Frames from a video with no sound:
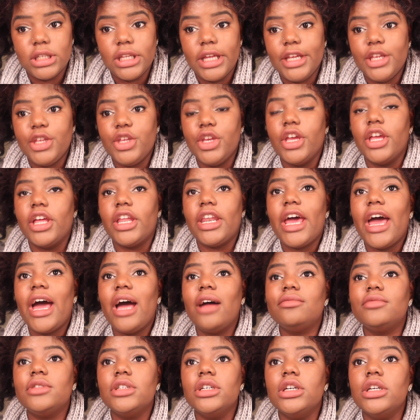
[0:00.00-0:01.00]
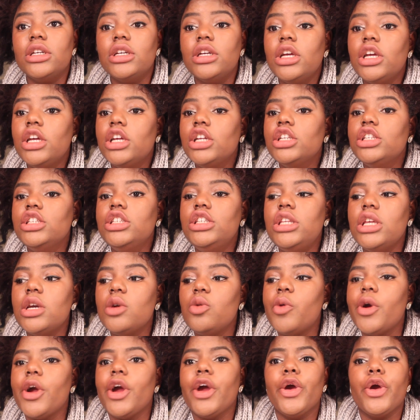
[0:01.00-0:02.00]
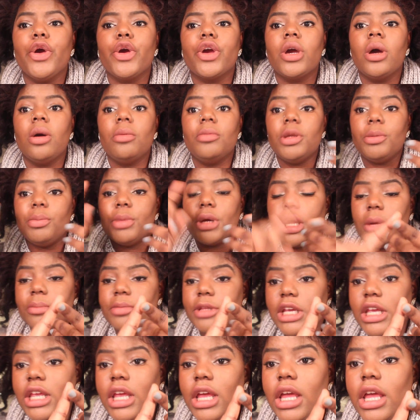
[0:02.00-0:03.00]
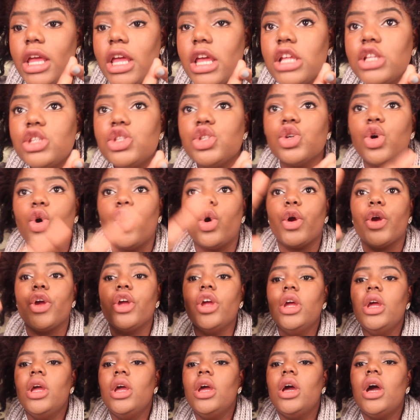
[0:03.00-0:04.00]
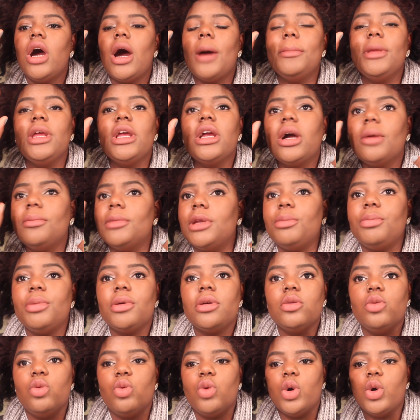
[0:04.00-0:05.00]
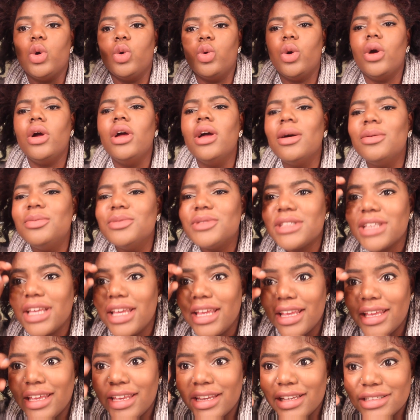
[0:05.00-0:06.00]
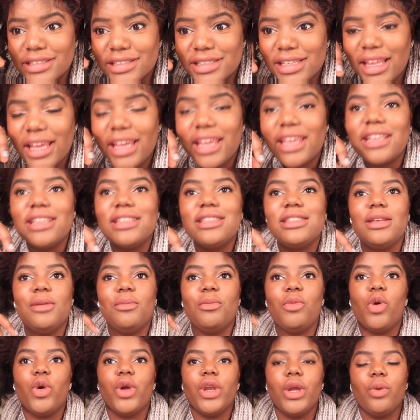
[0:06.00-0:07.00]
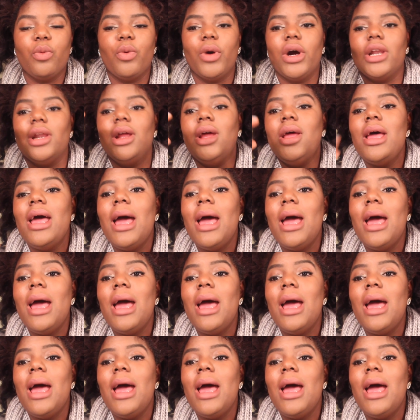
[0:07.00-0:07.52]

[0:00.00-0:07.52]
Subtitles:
Like, you're gonna have to deal with her coming to pick up the kids, or I mean, coming to, well, I'm saying kids like it's more than one,